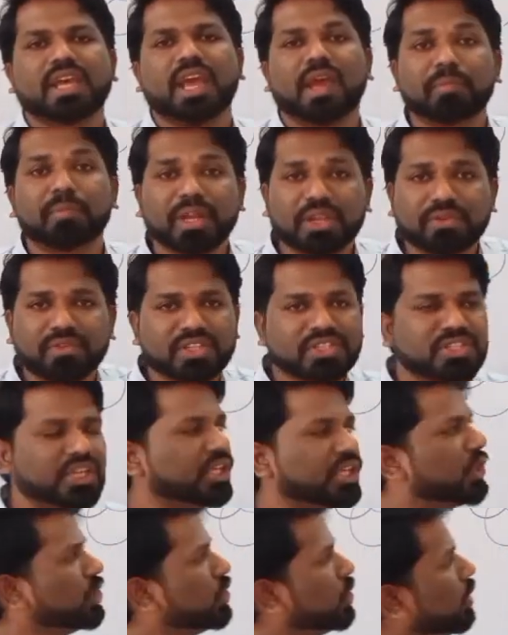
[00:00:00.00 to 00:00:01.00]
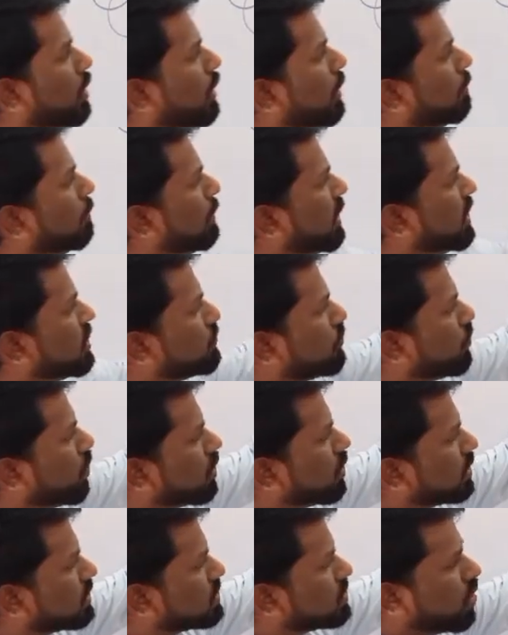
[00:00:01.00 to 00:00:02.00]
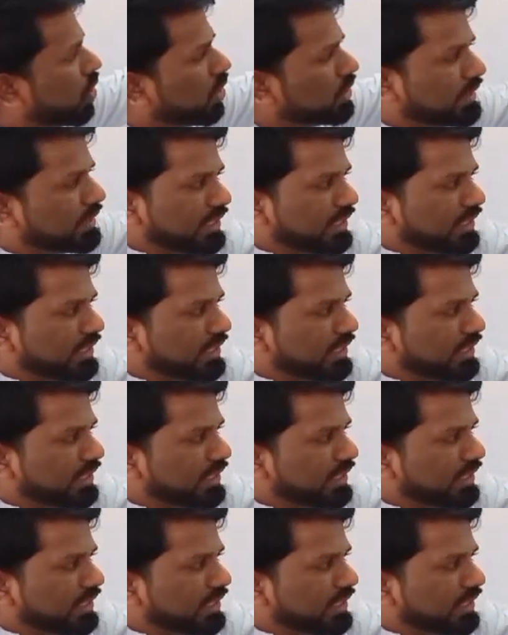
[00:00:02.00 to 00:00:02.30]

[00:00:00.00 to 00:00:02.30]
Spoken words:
I am requesting you, please focus on